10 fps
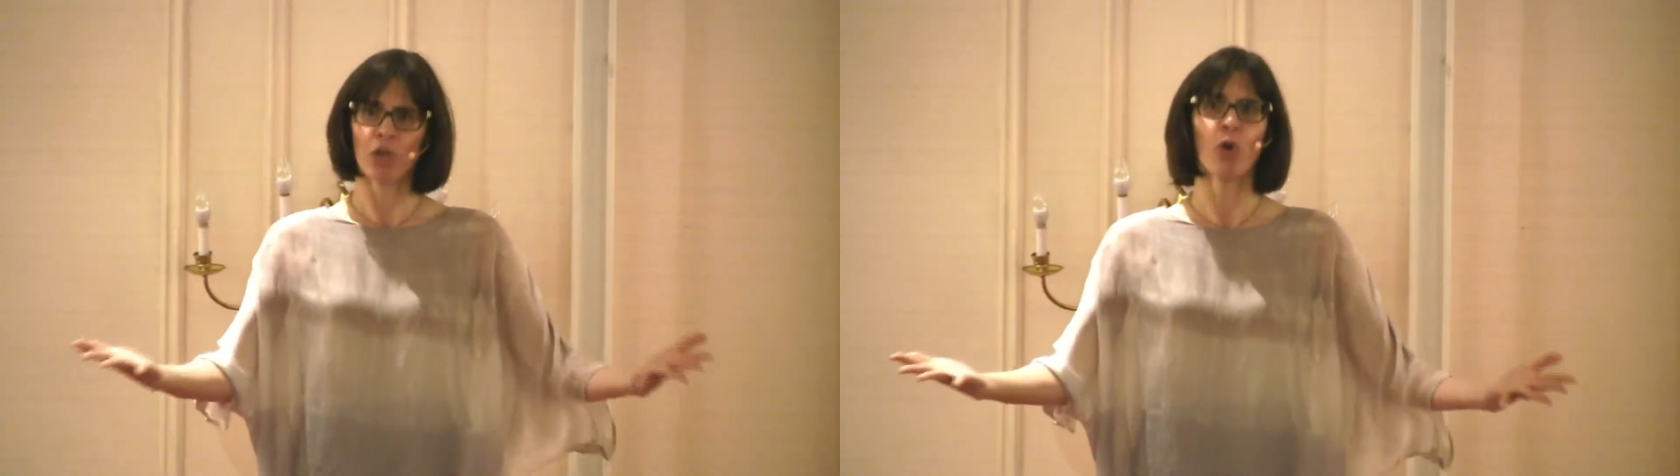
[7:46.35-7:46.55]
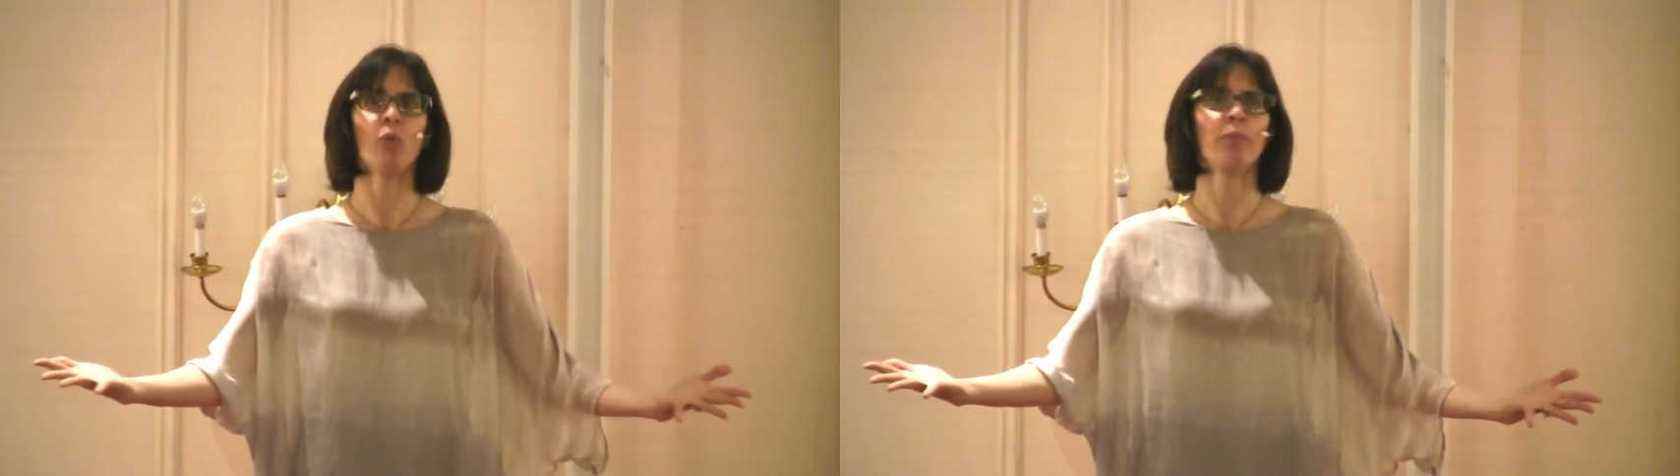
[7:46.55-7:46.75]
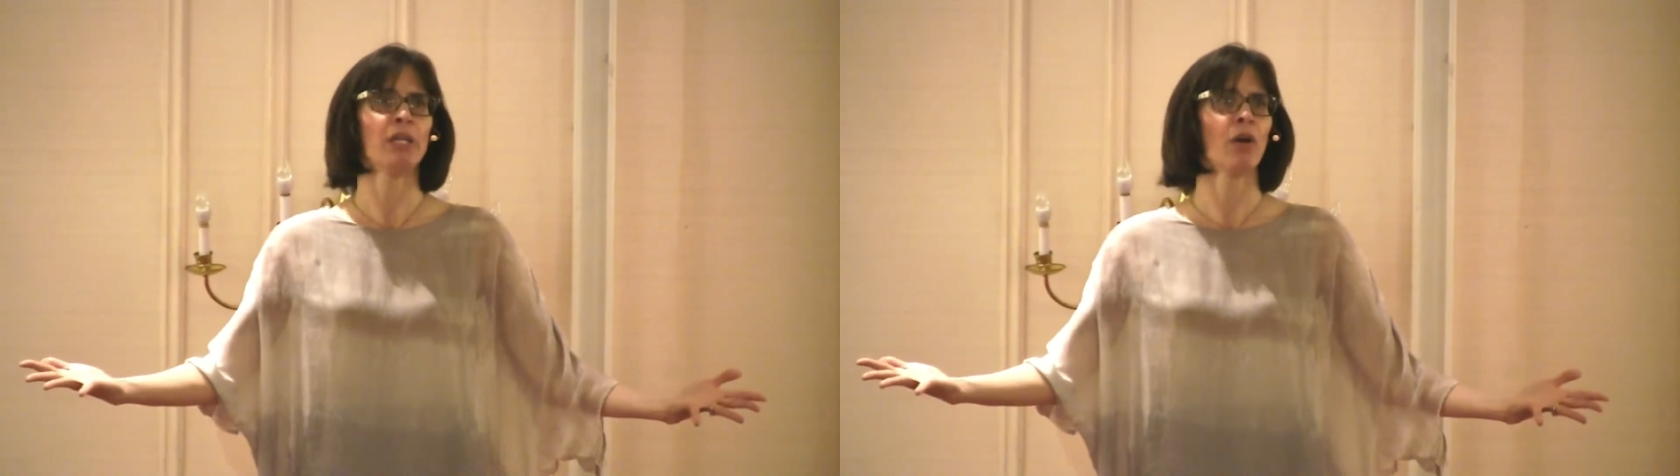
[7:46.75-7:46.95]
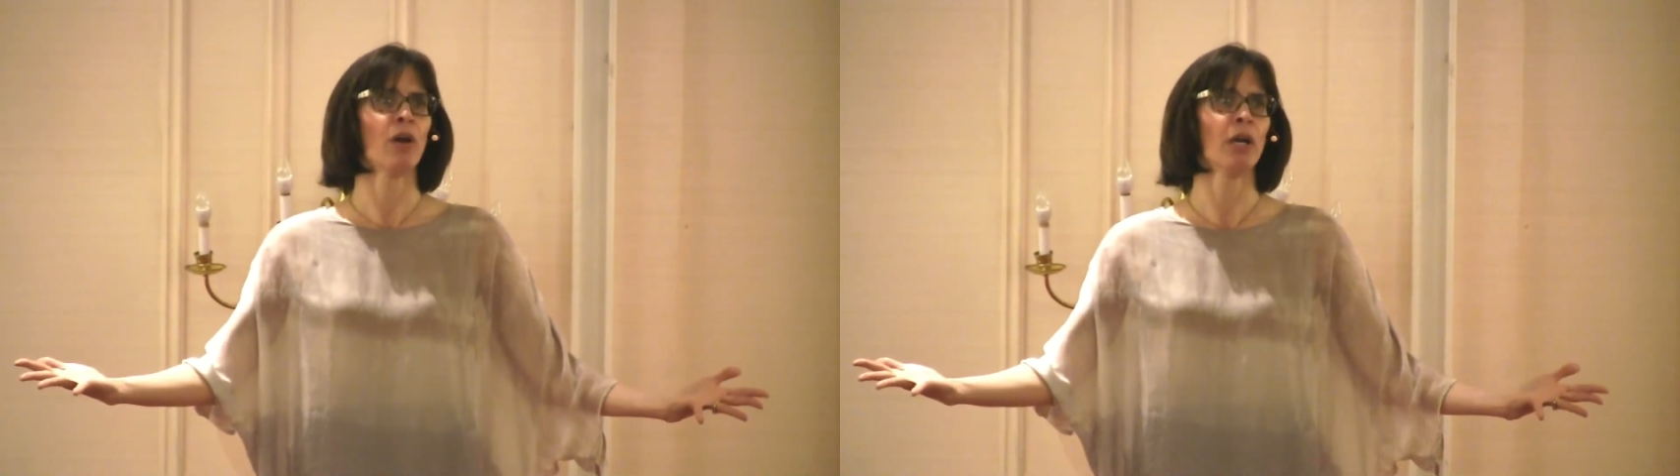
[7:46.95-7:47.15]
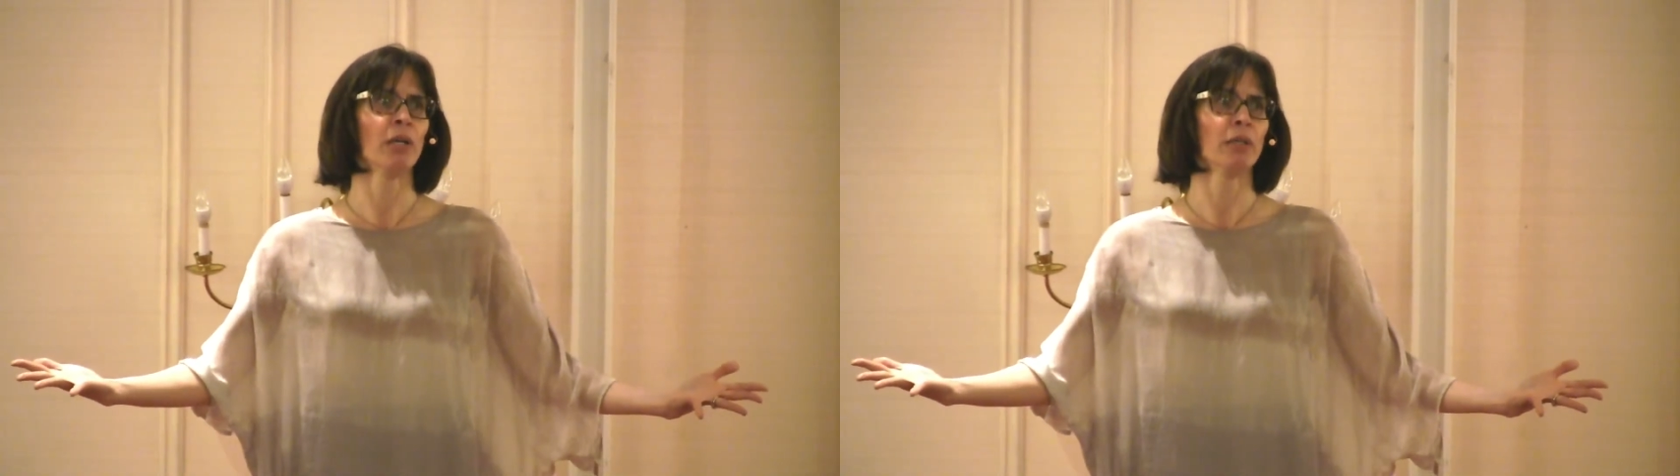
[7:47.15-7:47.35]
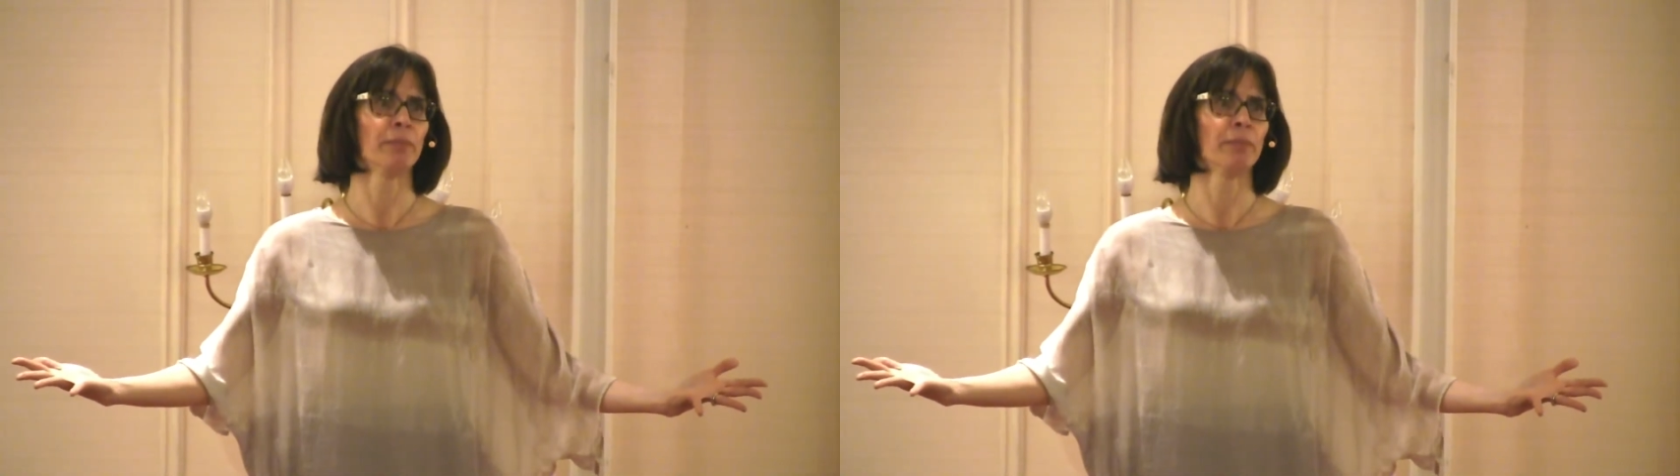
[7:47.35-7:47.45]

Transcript: open heart.